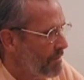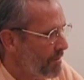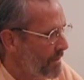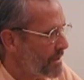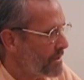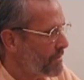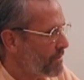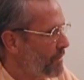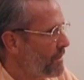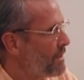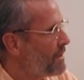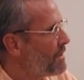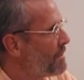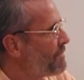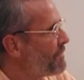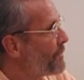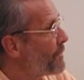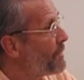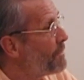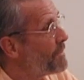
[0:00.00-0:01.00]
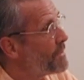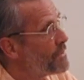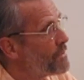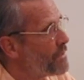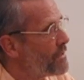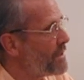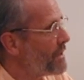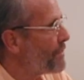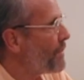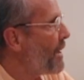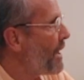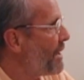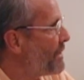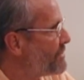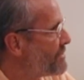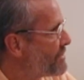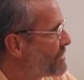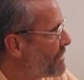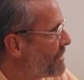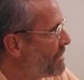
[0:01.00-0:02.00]
But we're for Madhurya
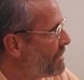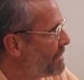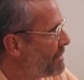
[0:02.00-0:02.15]
Ras.